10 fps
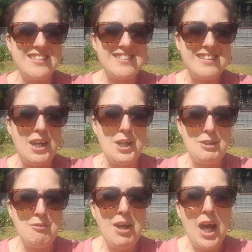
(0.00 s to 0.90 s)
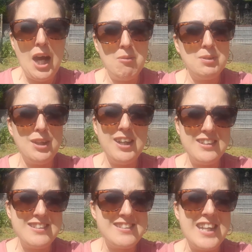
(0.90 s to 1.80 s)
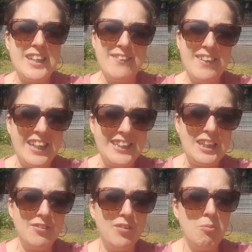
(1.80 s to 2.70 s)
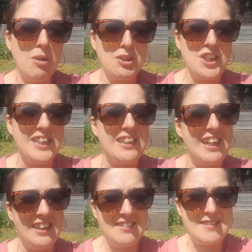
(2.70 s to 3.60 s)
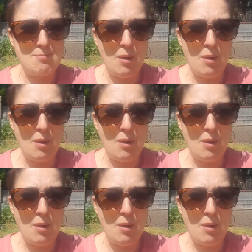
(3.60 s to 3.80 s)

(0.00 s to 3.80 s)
So I would like to say thank you for watching and